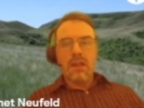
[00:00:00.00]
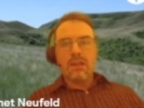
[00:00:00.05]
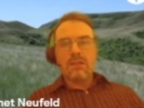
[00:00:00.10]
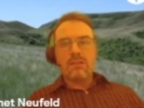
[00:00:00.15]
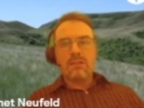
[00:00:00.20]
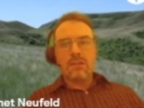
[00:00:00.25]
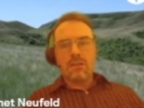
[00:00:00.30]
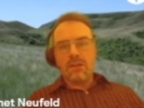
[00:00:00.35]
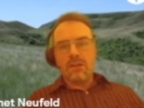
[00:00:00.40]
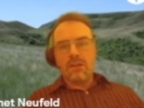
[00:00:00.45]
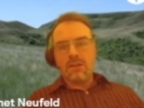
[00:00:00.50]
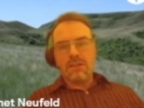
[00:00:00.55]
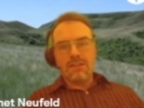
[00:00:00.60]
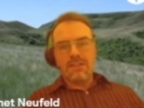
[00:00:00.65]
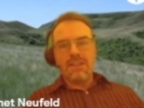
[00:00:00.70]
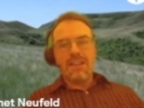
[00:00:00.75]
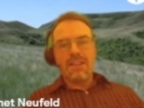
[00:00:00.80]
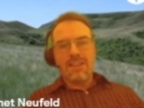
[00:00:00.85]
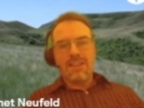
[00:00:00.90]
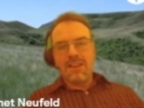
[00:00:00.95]
So
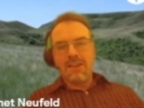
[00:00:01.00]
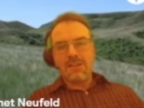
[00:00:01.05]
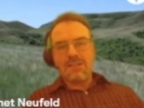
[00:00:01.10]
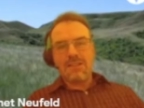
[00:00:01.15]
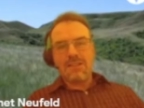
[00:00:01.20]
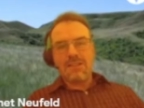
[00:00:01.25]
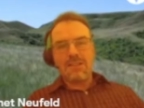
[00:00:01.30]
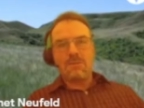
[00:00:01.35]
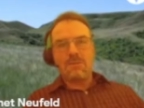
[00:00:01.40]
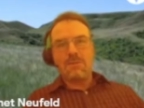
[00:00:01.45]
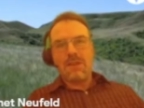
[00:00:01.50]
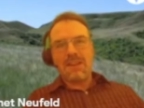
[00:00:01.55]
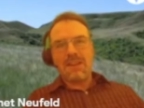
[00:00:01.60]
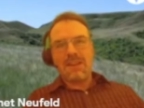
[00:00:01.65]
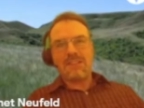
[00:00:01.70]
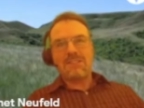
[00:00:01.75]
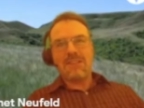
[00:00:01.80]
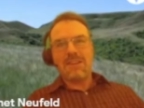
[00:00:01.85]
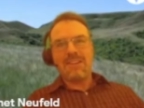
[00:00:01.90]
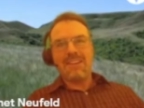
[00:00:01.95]
there's the
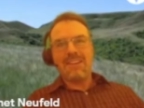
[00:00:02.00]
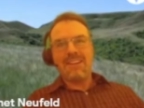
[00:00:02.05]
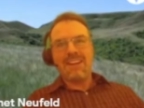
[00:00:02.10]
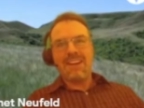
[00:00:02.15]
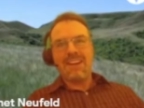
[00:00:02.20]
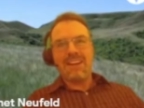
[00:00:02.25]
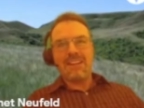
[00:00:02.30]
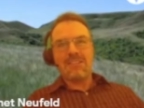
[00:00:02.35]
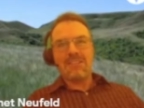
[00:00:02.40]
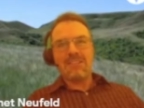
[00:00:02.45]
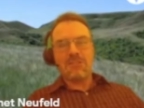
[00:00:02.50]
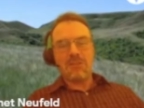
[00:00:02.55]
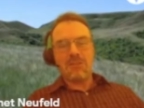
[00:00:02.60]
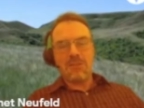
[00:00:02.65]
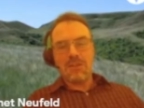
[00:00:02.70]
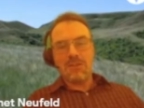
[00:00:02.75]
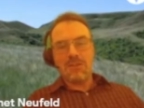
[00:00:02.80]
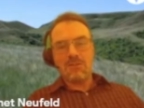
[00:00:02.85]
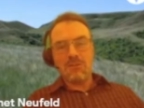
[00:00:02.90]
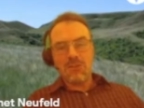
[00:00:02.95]
picture
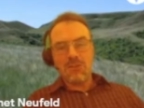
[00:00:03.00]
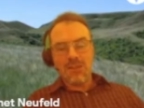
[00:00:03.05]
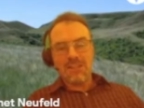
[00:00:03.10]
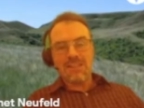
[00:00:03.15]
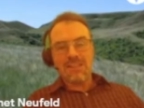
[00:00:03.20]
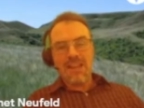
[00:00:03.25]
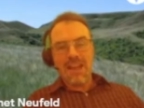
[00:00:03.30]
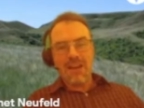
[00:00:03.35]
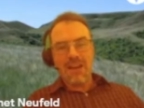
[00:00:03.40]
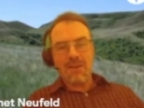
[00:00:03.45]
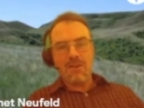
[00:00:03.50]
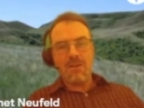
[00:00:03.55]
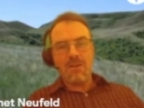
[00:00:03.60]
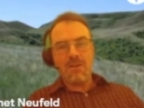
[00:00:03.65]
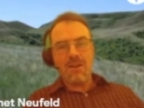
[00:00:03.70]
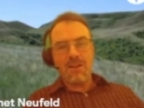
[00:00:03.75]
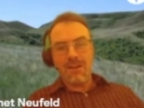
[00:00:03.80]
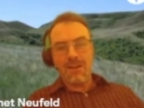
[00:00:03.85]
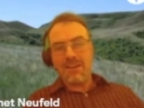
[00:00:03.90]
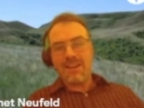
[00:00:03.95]
showing you just how
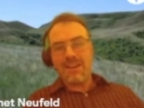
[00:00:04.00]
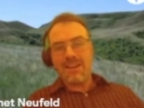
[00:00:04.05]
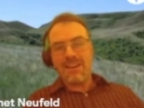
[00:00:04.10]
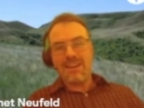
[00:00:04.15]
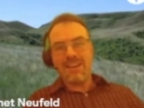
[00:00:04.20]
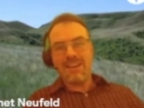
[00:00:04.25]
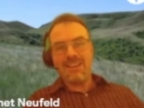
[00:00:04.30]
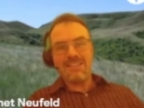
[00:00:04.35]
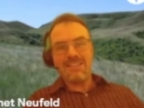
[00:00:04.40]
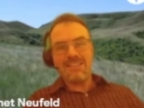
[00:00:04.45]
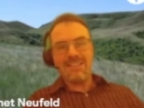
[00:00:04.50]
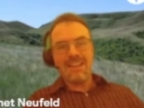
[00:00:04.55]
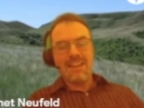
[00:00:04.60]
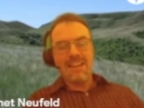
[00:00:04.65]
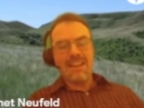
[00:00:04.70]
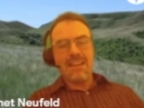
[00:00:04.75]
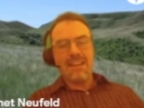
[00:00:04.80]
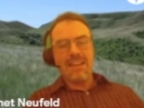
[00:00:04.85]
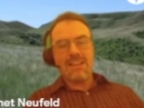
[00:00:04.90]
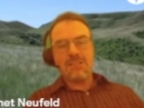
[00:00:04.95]
hardy it is.
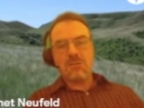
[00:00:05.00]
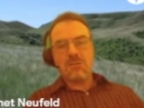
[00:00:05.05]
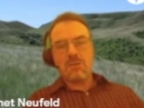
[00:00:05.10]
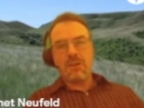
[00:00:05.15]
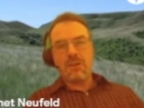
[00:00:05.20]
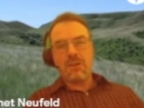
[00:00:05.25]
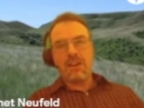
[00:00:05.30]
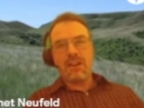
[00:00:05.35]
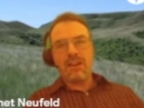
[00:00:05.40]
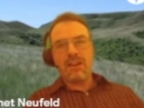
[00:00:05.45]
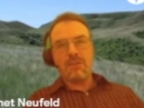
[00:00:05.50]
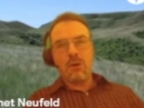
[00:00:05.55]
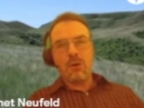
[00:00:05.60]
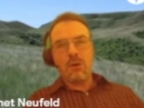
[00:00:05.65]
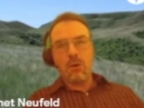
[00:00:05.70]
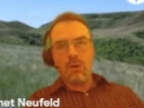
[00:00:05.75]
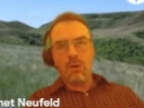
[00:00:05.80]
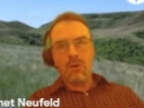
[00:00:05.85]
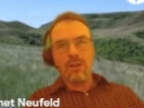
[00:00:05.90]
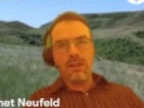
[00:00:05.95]
It's growing out of a
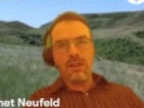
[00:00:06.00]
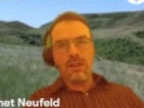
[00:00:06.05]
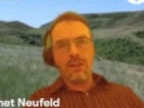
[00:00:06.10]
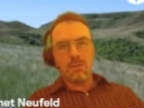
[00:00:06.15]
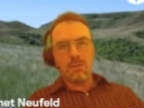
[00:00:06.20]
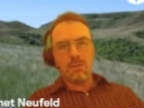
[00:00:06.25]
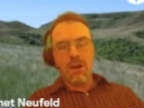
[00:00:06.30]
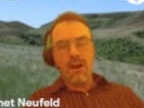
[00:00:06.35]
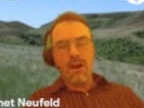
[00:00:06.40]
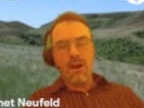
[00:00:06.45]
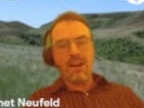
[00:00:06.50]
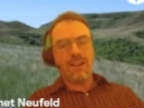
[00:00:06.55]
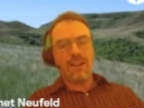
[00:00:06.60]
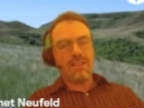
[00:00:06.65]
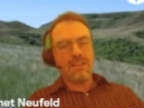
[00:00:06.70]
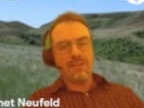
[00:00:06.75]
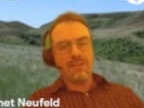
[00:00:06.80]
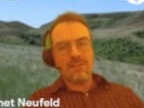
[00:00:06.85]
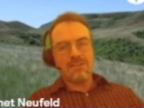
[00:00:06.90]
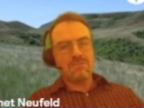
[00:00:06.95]
hole in a
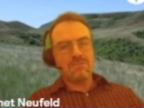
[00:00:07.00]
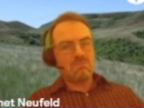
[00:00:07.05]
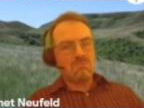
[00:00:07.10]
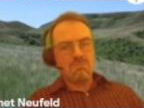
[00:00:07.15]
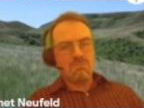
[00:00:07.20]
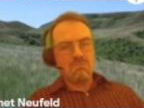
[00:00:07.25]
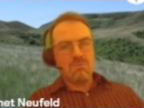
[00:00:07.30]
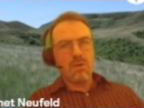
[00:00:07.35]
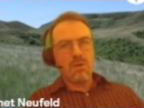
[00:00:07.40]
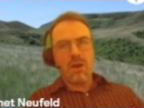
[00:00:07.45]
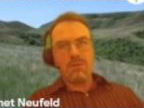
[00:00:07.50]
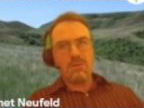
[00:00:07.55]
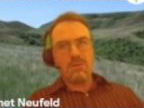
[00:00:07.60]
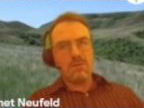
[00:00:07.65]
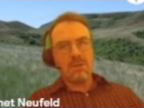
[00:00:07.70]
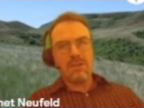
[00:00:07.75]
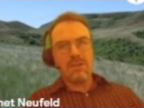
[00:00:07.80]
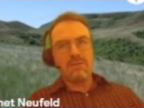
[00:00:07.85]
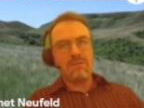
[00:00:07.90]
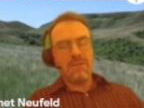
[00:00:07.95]
rock. There's
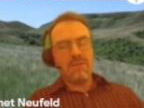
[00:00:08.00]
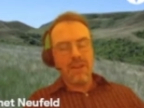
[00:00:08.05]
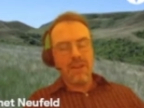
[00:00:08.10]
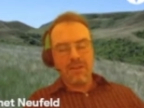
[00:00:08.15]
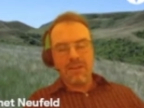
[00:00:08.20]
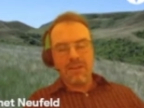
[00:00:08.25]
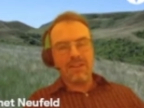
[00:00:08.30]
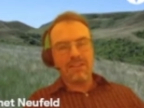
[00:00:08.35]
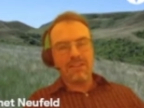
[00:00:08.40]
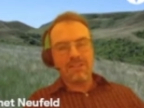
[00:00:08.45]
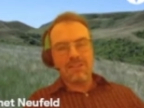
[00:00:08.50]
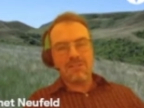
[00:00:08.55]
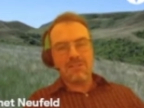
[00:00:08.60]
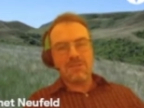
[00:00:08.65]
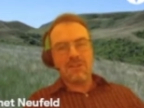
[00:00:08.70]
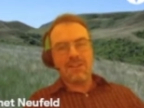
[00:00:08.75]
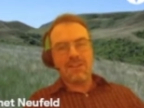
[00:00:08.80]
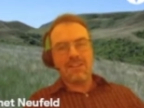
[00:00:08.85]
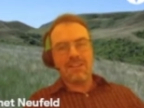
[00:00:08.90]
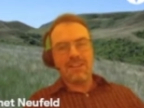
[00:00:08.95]
probably very little
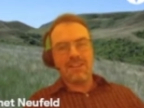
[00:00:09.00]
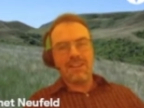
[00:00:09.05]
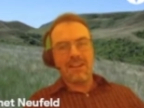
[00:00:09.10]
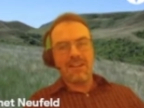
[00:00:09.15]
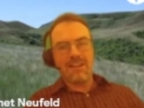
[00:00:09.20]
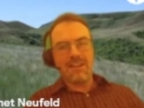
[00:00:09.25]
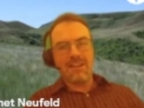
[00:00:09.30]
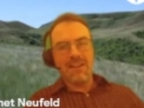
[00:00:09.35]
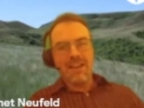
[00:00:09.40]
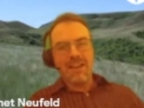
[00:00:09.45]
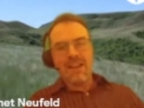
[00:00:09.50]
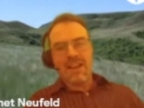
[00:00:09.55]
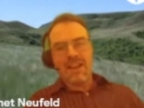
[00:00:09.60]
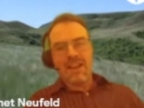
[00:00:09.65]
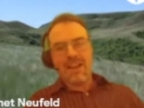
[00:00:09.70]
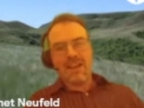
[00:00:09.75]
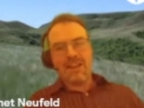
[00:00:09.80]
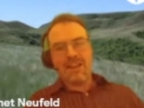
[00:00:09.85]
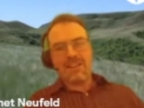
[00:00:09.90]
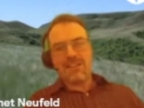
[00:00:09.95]
soil in there,
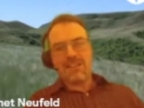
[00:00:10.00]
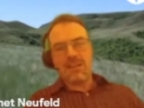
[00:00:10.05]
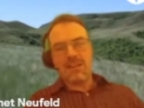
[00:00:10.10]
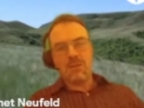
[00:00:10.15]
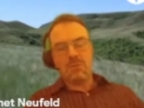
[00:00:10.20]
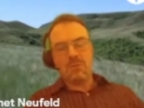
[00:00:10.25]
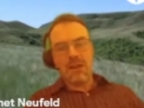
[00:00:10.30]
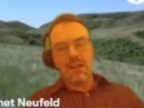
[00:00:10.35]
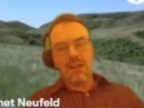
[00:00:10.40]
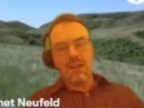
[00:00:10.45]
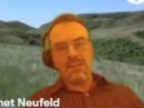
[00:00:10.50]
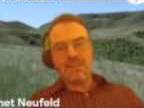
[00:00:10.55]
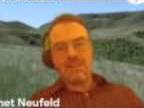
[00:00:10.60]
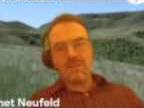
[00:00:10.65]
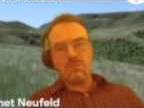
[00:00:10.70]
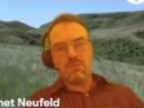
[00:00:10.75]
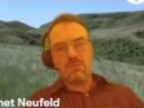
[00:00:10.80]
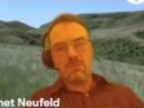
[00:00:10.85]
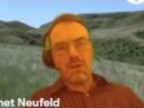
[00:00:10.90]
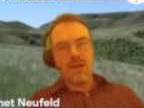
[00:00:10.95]
and it's getting
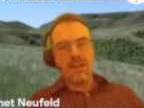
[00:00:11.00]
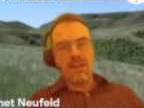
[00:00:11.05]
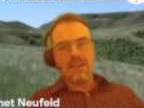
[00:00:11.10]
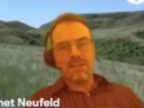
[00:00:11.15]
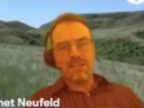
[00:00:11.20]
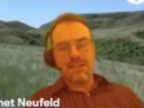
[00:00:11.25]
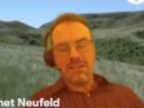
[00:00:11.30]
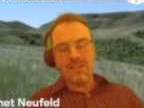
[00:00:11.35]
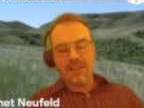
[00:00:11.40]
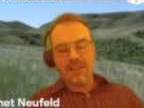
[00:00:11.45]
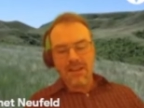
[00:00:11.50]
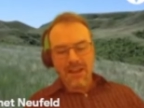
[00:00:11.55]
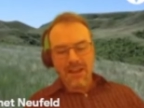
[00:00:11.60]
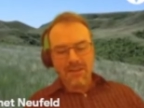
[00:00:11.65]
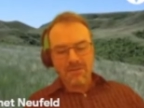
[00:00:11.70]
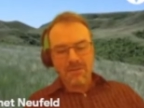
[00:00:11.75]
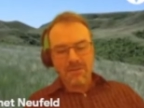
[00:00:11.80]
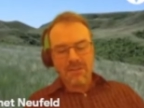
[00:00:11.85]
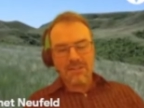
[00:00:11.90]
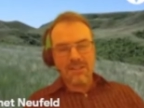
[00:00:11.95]
blasted by the sun
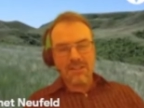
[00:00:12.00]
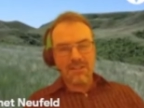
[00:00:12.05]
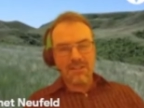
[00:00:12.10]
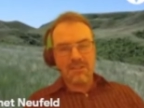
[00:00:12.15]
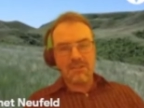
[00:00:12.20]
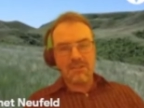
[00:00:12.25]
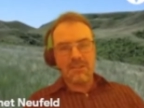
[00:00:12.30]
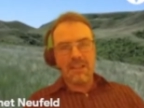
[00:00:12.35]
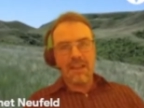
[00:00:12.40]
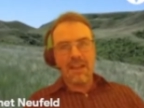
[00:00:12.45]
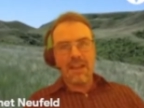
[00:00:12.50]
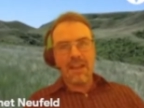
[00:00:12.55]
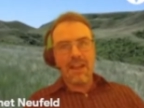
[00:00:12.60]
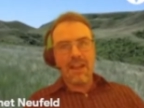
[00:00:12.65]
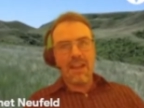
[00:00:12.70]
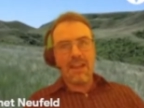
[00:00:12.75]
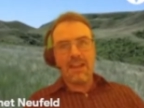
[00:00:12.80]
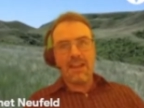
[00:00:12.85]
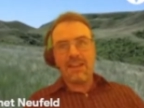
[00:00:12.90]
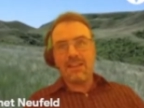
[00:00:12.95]
every single day,
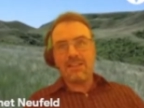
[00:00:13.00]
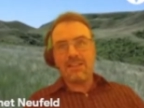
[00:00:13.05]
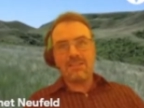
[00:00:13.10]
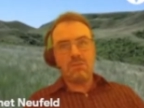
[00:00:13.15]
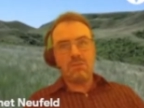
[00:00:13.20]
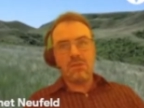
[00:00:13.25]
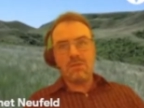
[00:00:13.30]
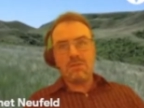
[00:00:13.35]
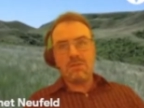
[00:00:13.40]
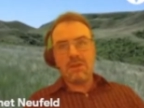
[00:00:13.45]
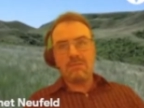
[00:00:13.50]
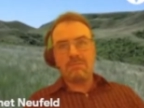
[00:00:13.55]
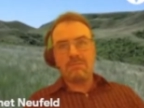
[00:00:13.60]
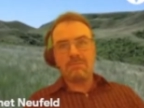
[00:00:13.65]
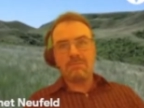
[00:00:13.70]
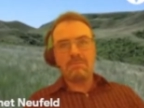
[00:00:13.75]
and it's blooming.